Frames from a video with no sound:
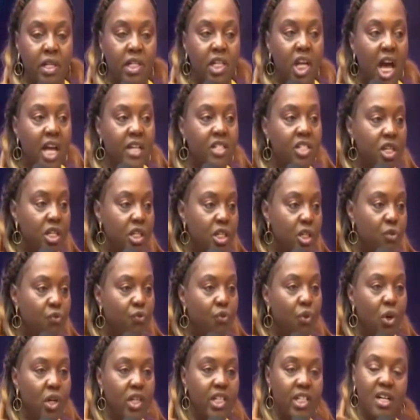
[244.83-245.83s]
church is
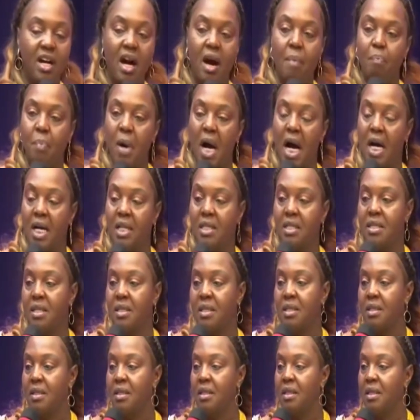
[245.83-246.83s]
falling apart.